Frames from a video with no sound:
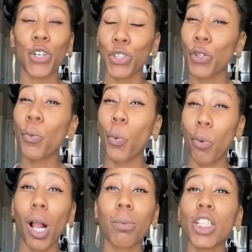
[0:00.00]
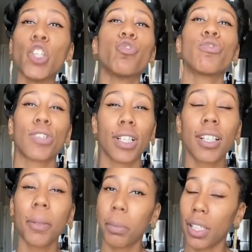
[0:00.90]
You will probably run
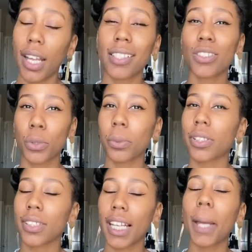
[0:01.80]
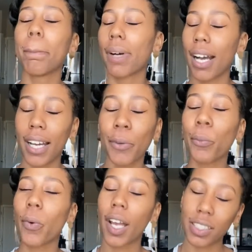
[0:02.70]
up in that store and buy
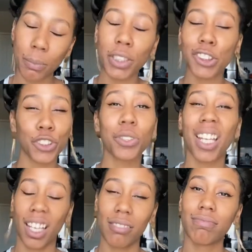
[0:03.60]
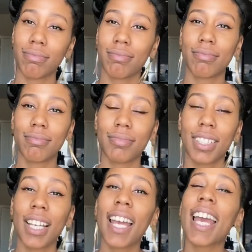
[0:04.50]
as much as you can.
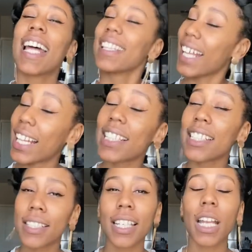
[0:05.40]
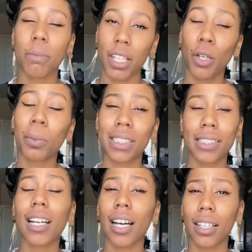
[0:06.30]
Now, that's the same thing with
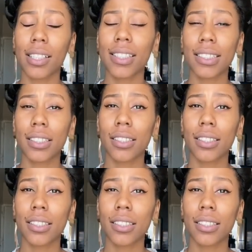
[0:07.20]
stocks.